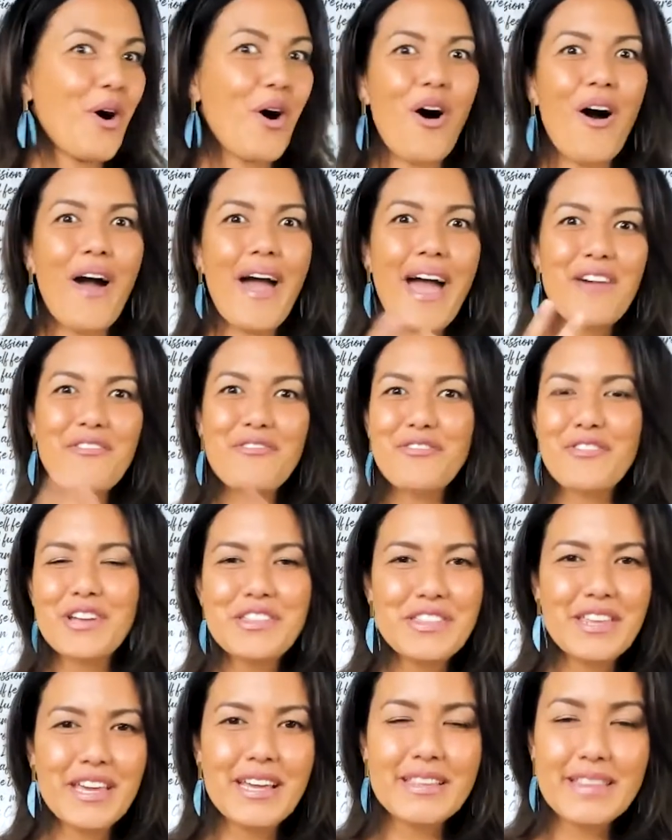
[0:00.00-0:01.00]

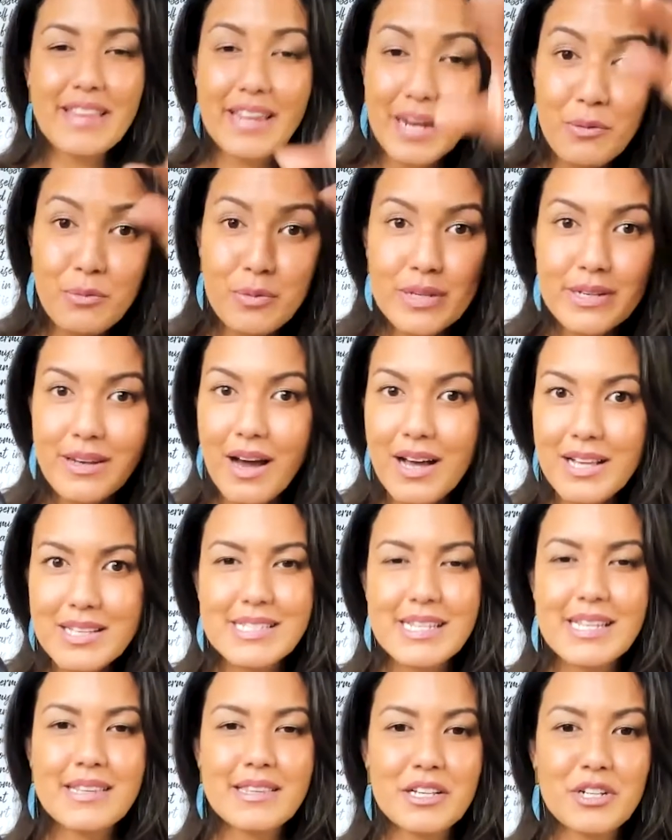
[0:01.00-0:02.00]
everything that I would not
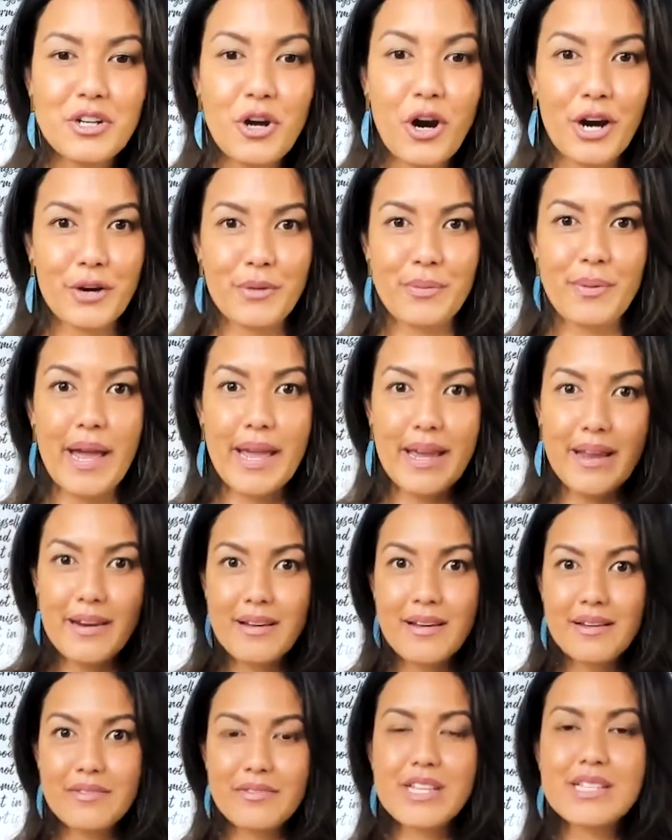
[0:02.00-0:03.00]
see in the dark, right?
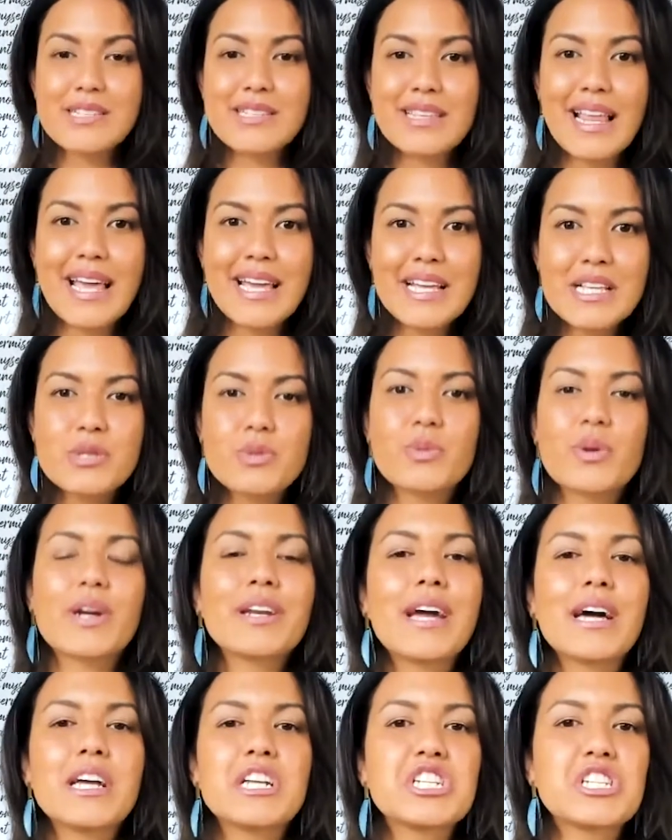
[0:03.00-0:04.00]
These lights were
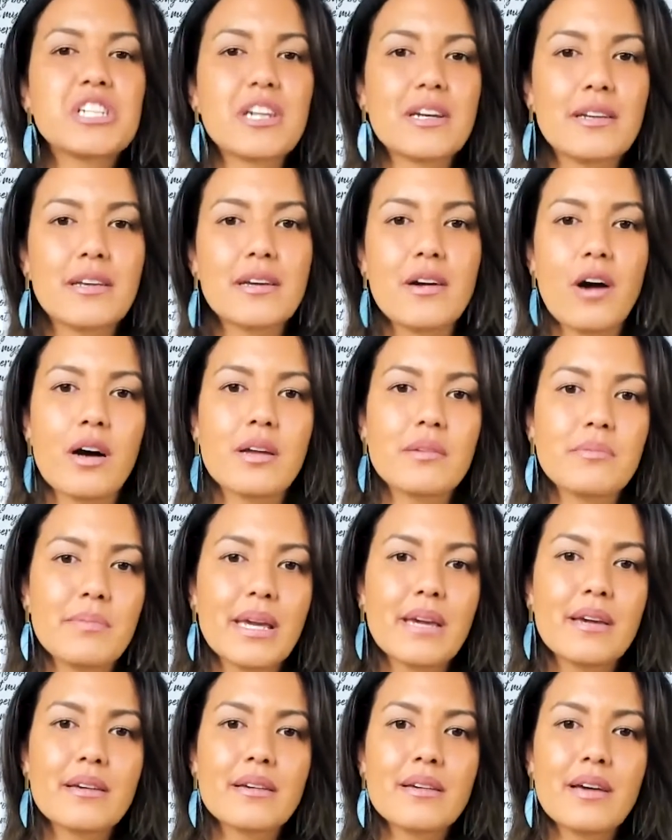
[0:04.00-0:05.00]
not shining on
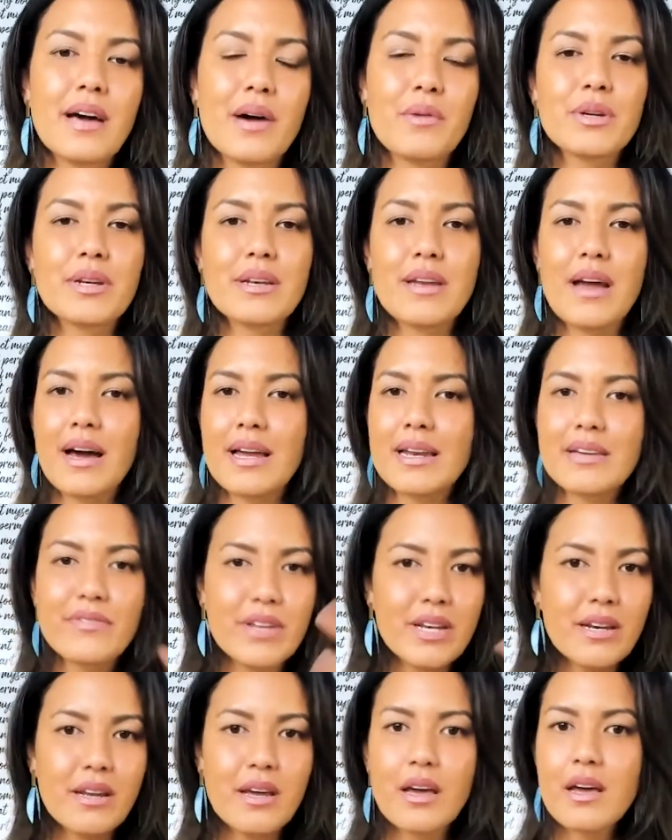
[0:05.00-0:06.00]
me. I would not
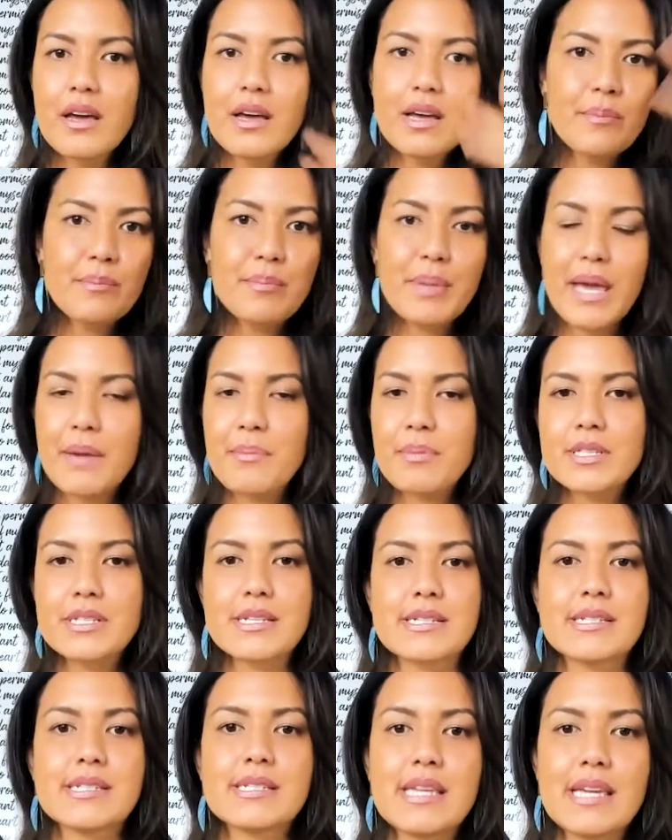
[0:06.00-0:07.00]
even be able
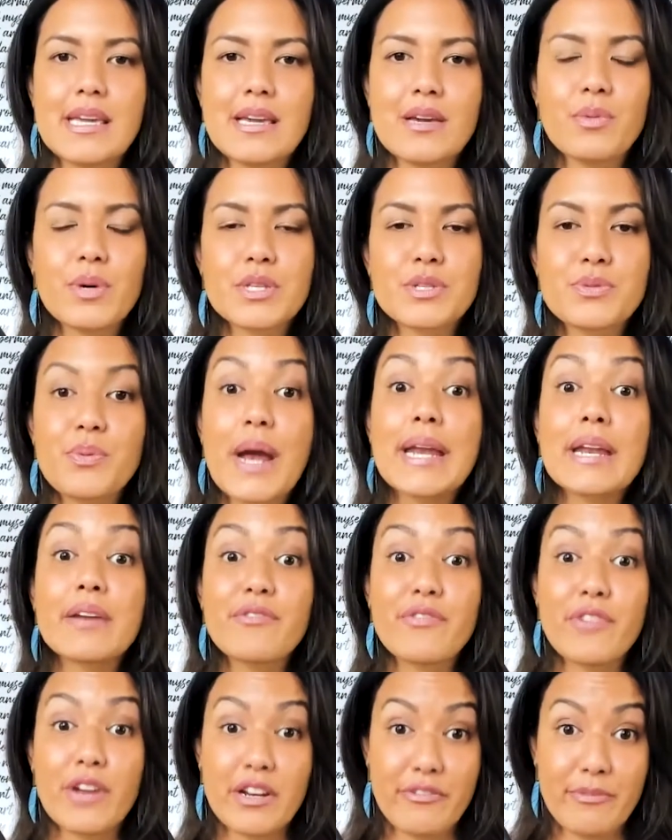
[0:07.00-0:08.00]
to see what's right in
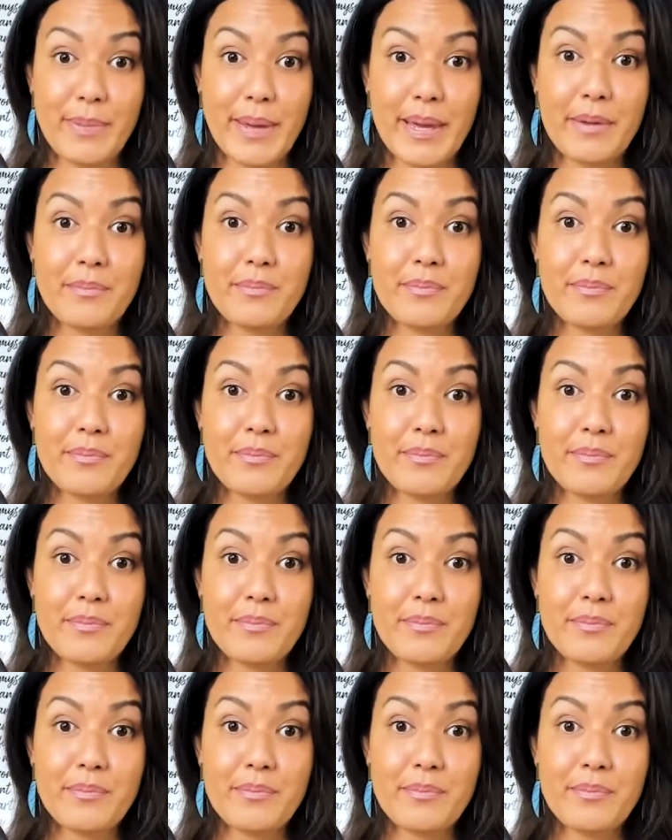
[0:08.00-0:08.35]
front of me.